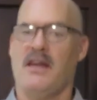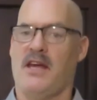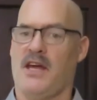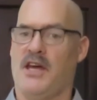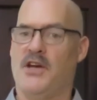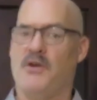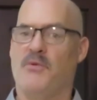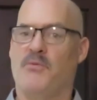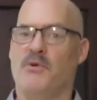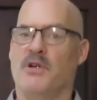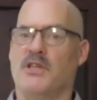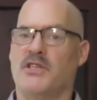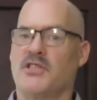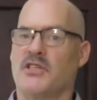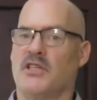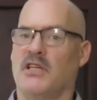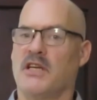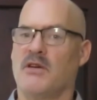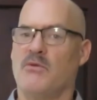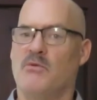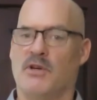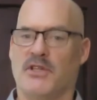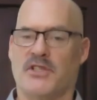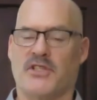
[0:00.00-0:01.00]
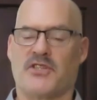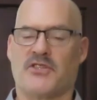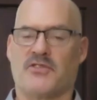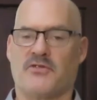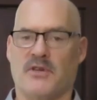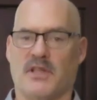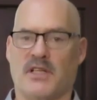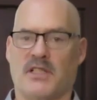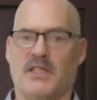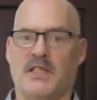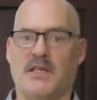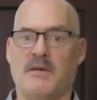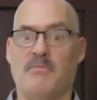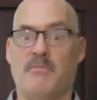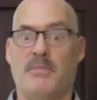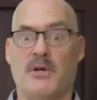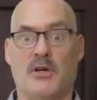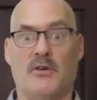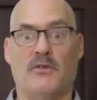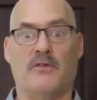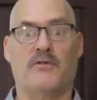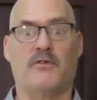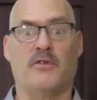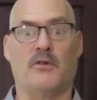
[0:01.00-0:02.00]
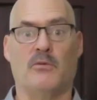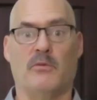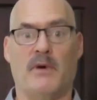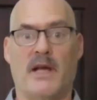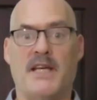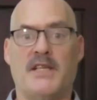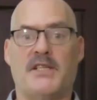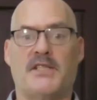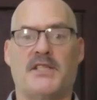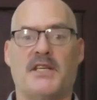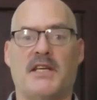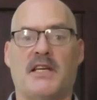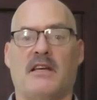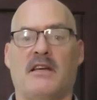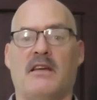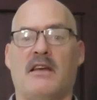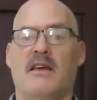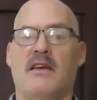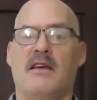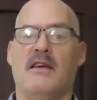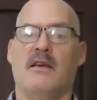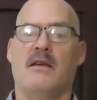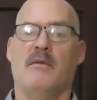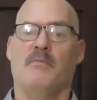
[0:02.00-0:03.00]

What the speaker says: And originally was strictly built for racing,